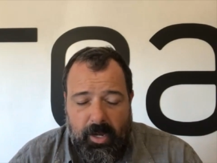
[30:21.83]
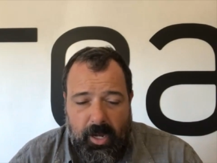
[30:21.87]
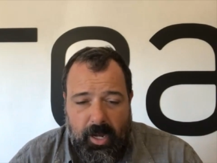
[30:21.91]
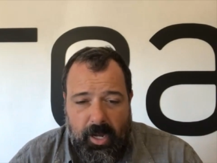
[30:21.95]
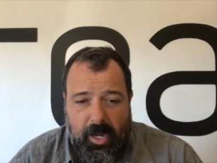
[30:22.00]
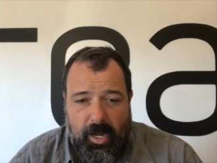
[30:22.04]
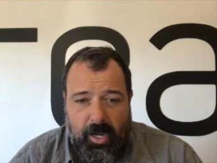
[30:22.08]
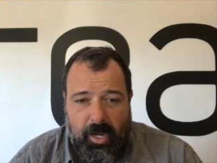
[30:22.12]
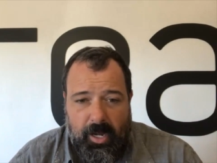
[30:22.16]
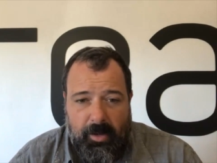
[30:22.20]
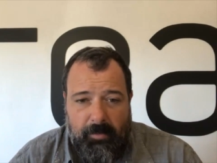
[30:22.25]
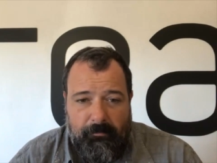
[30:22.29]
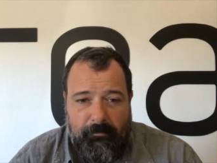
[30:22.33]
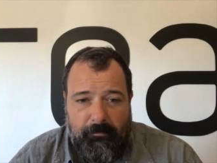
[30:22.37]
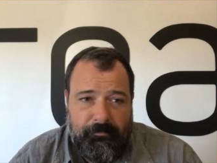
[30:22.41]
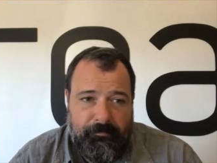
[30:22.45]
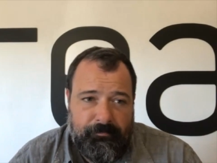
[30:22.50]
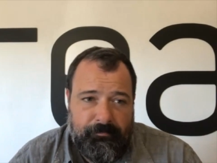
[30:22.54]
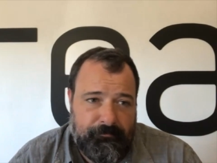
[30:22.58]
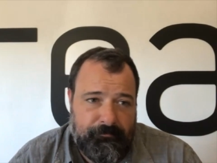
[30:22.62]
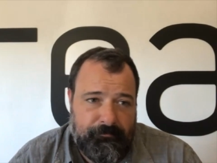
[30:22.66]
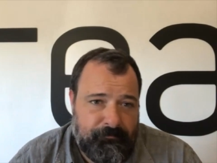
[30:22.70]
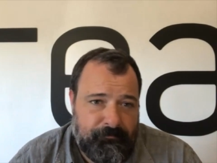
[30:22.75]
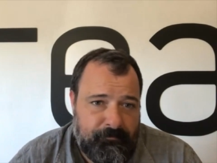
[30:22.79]

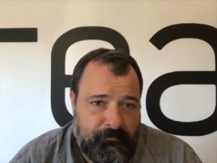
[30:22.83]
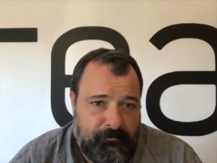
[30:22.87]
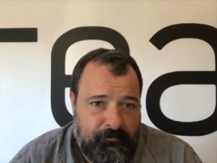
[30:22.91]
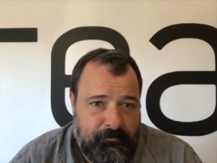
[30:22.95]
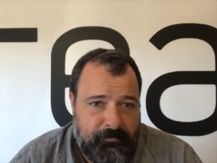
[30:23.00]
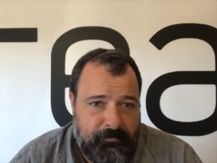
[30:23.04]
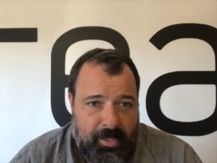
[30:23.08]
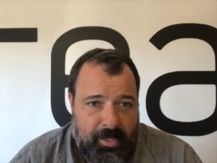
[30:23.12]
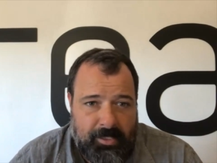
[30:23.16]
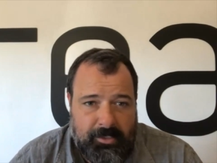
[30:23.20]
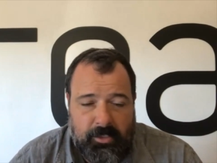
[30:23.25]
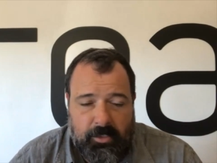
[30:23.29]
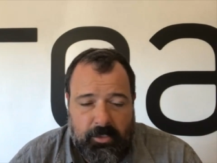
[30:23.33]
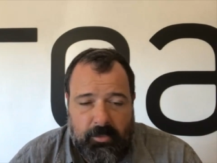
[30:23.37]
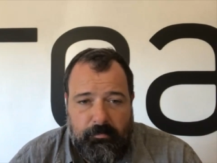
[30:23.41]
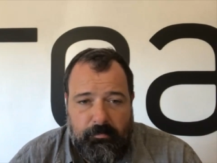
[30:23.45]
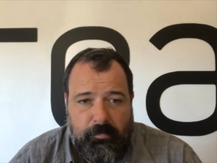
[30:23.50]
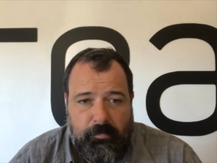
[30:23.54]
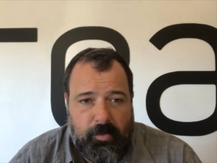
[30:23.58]
Um, that's a